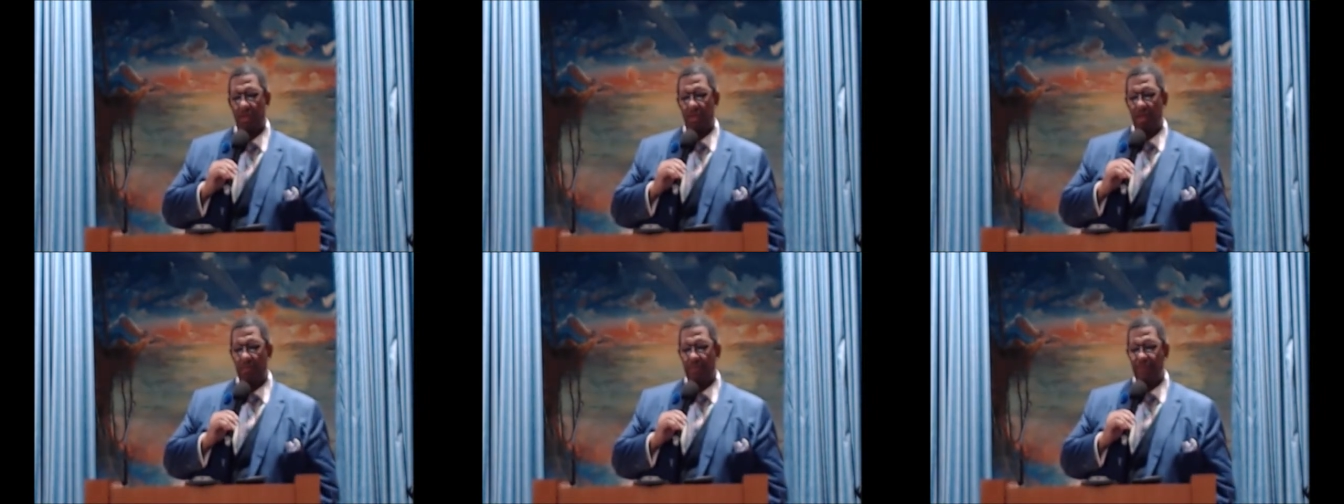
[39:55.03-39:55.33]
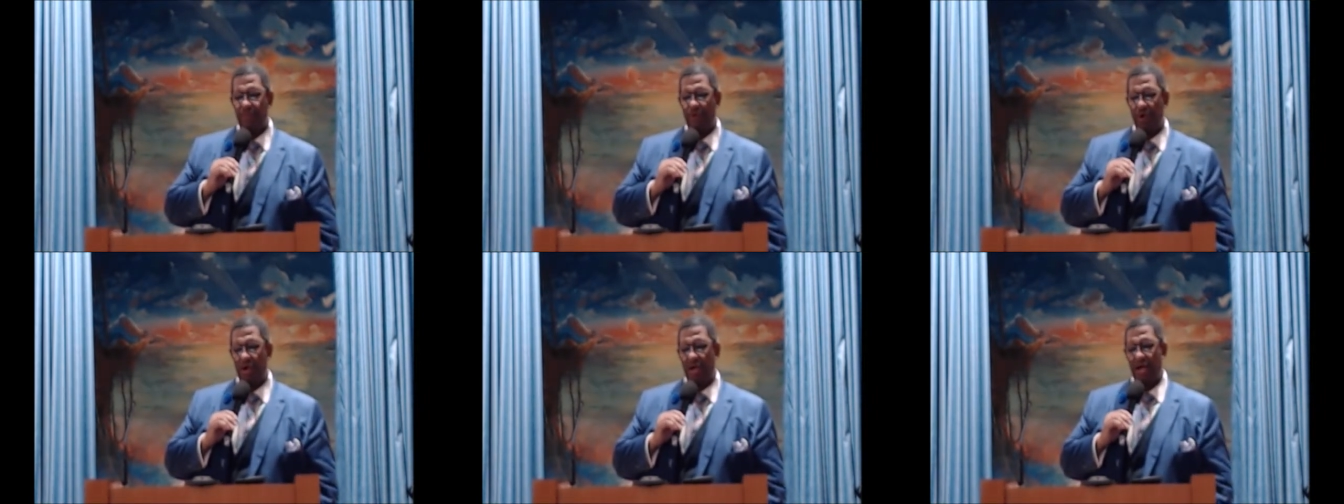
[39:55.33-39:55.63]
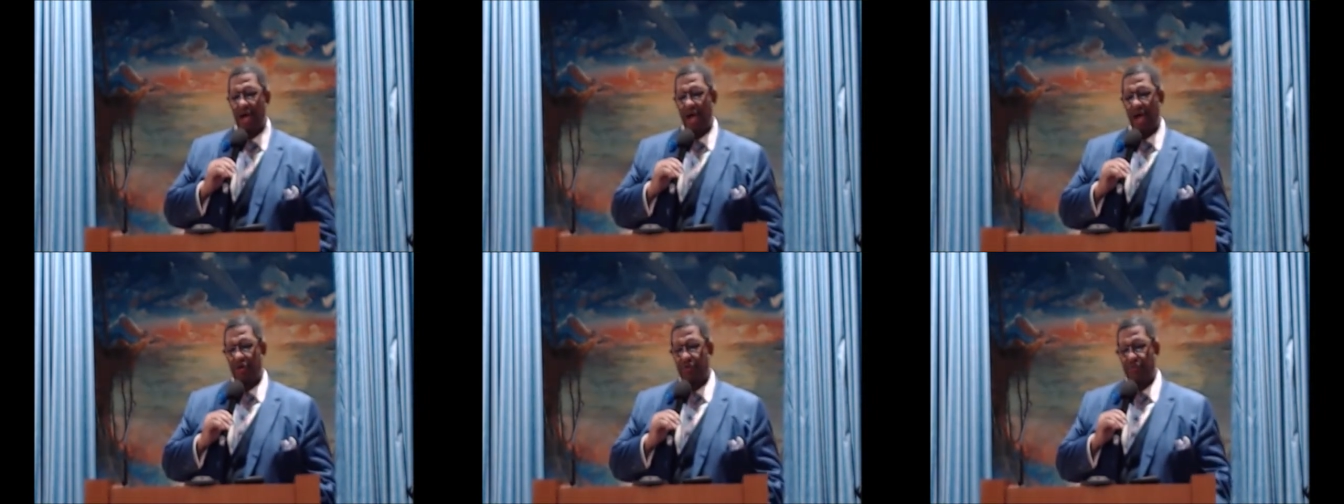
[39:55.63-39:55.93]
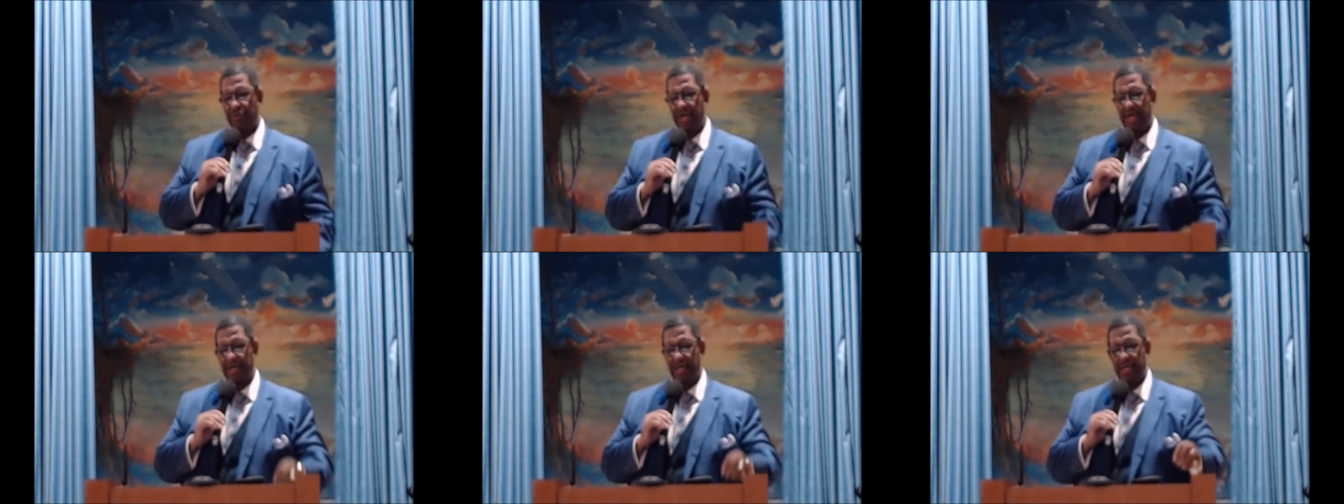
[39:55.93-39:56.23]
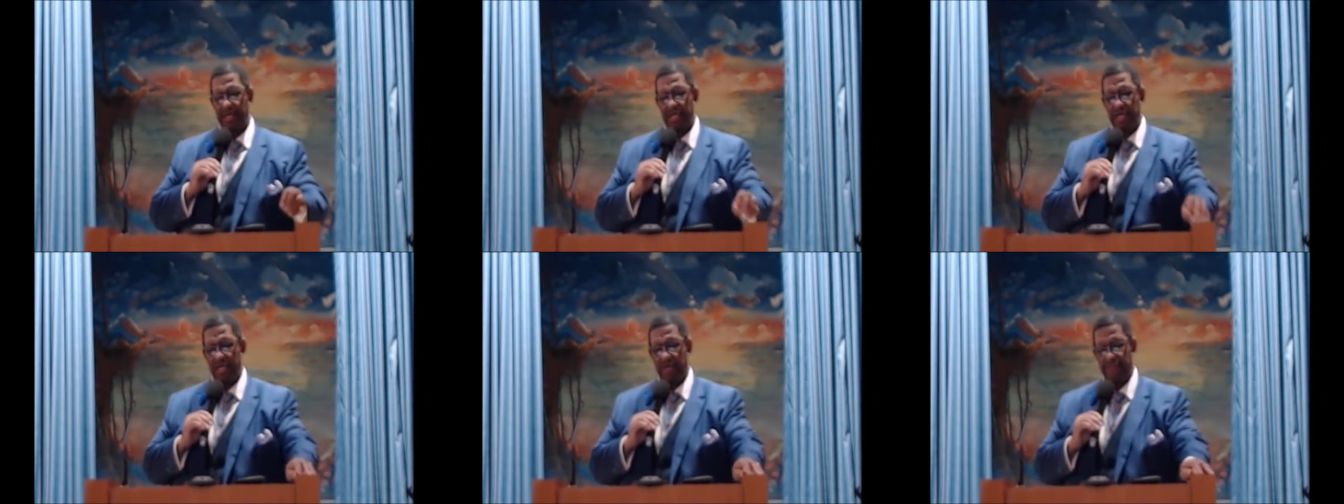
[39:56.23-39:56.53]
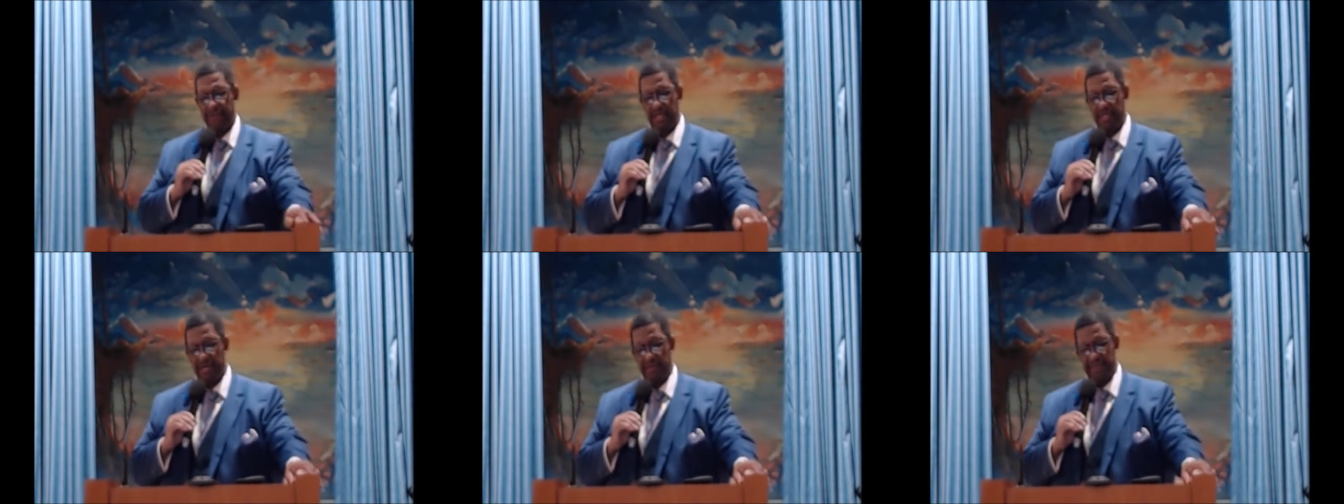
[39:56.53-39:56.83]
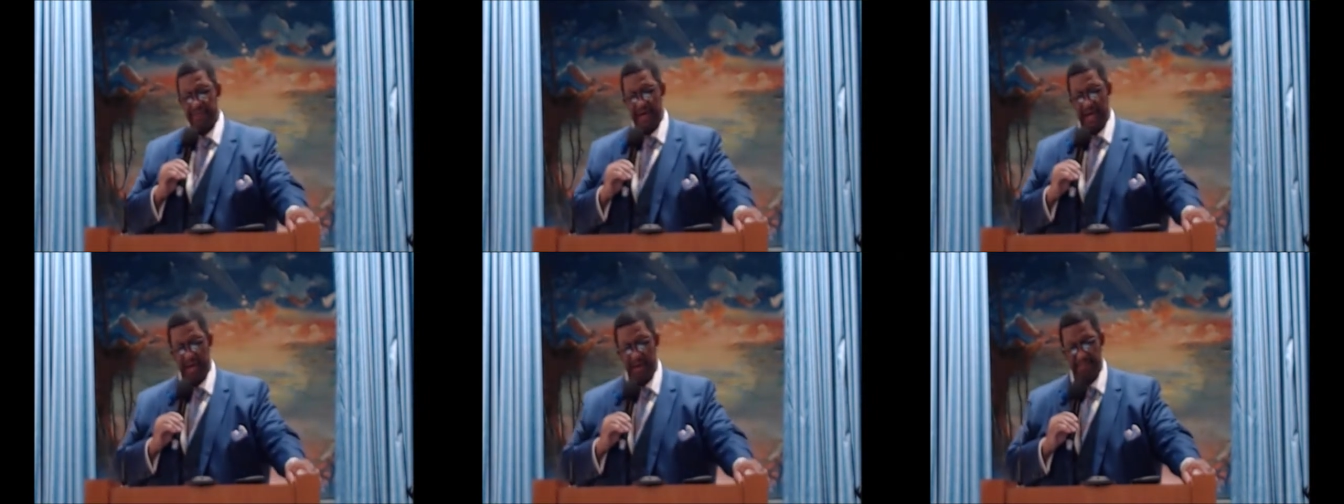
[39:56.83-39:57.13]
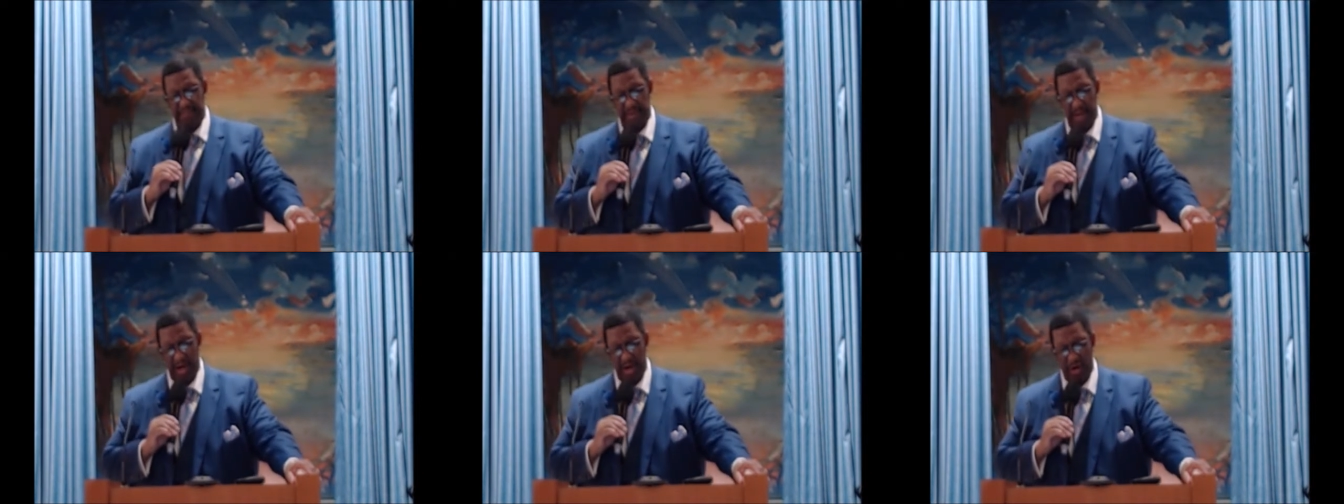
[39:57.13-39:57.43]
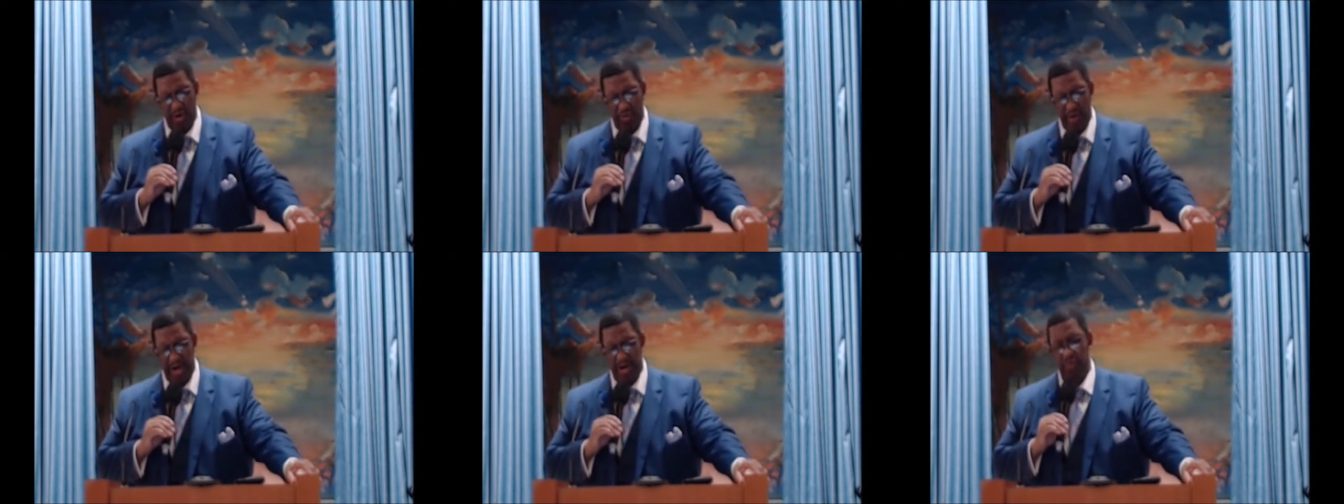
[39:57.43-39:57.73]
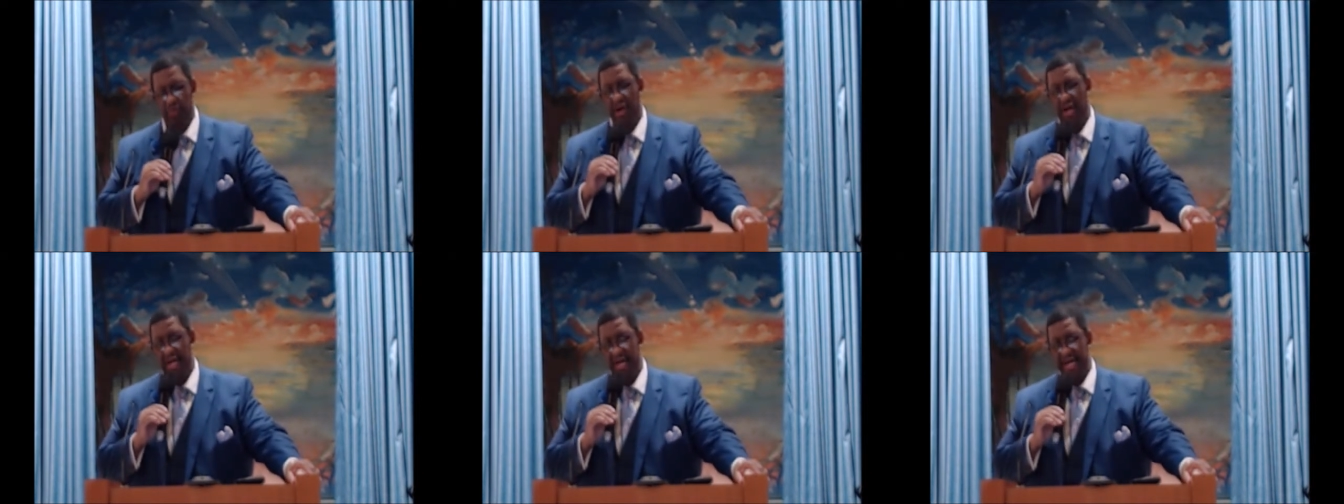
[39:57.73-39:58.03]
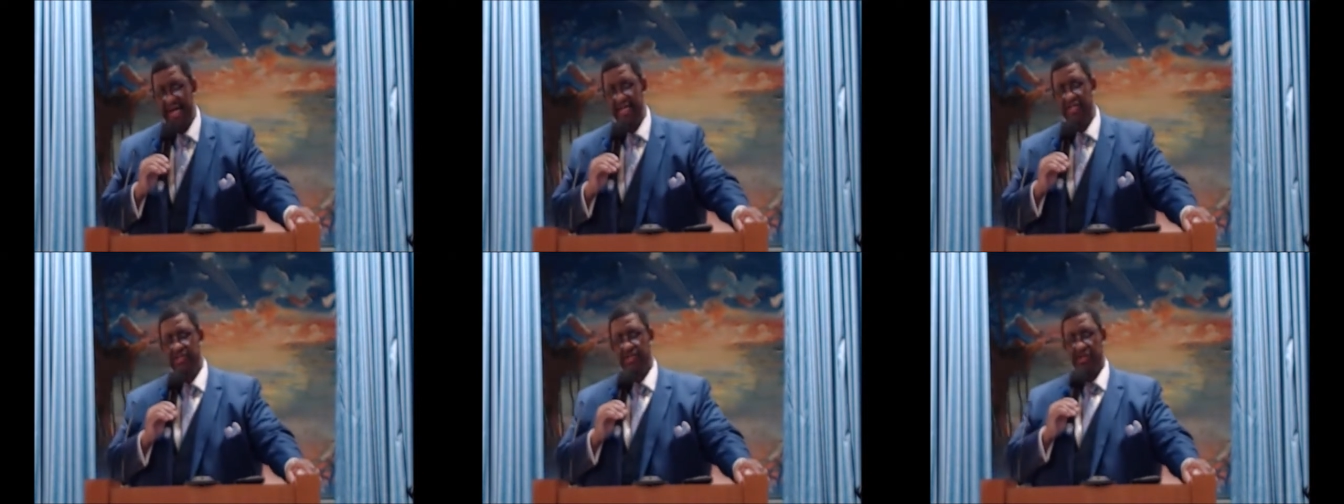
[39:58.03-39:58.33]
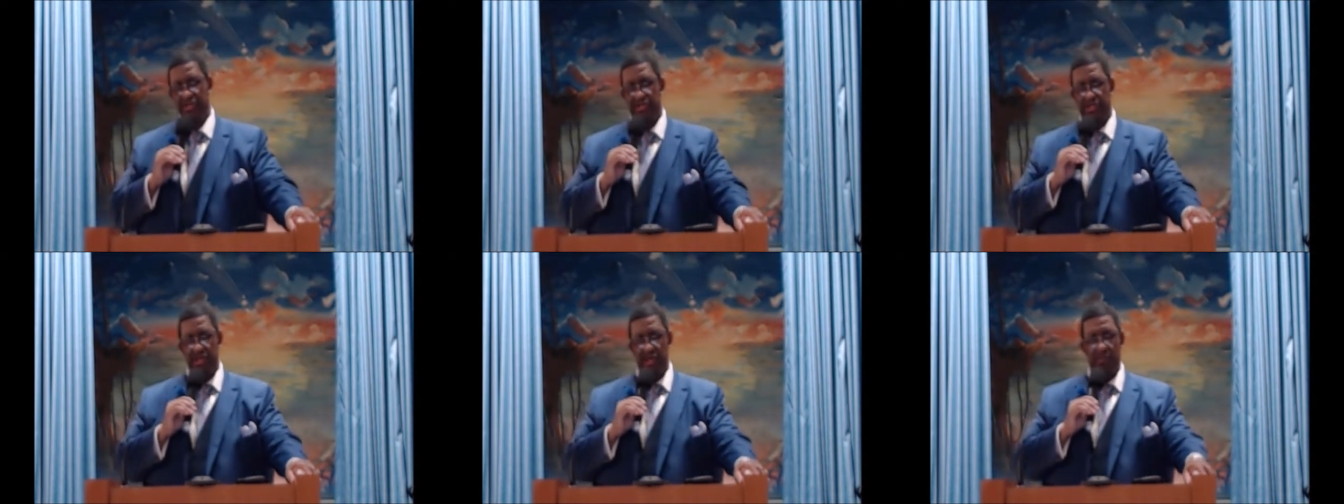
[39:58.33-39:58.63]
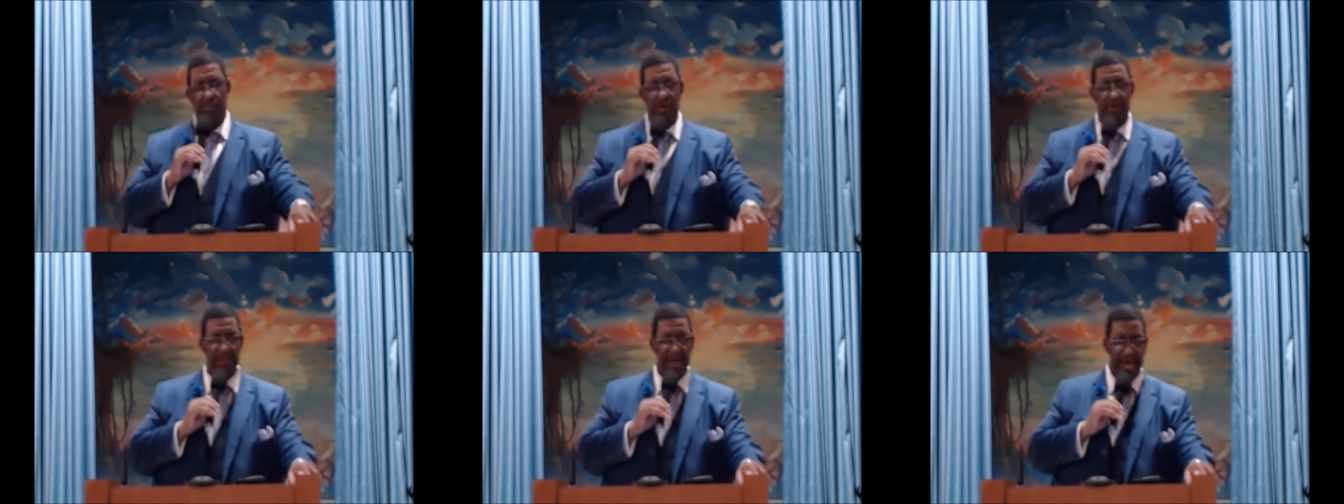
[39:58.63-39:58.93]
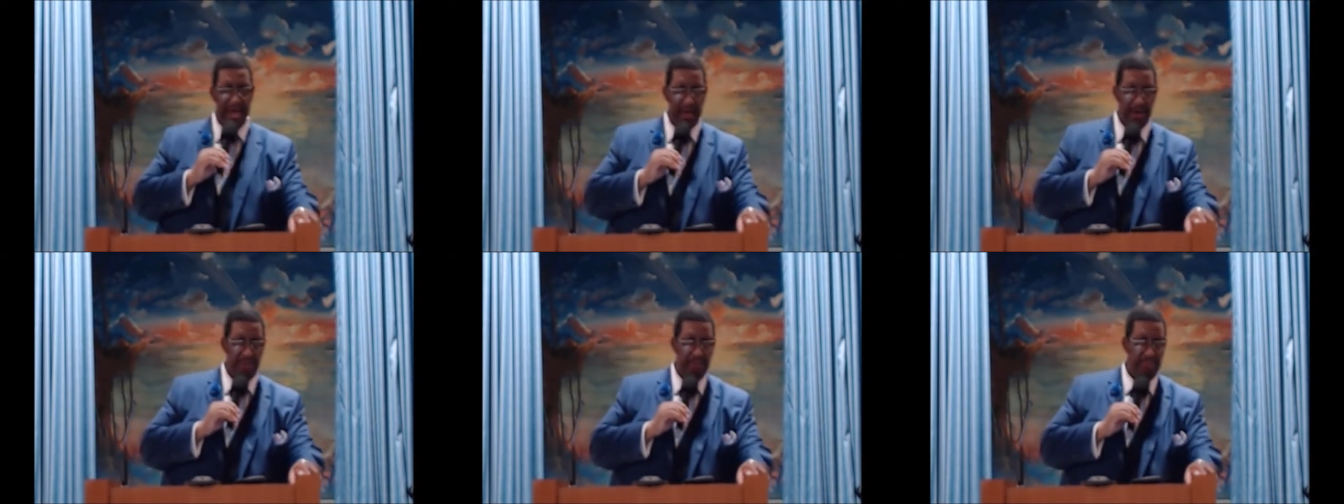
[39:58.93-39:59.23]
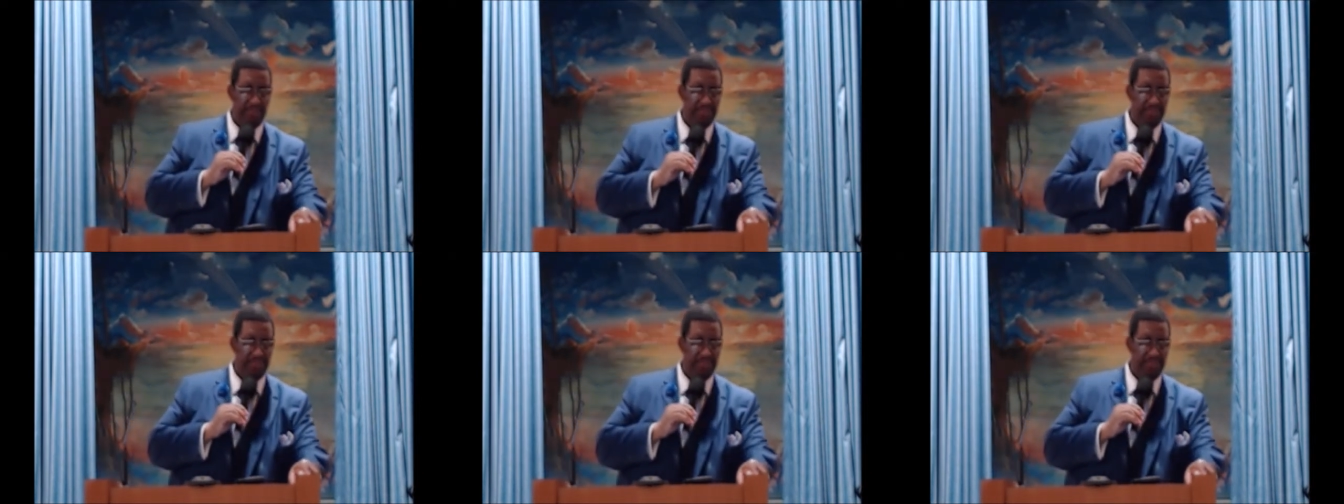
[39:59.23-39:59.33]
Before God created Eve, he developed a great relationship with Adam.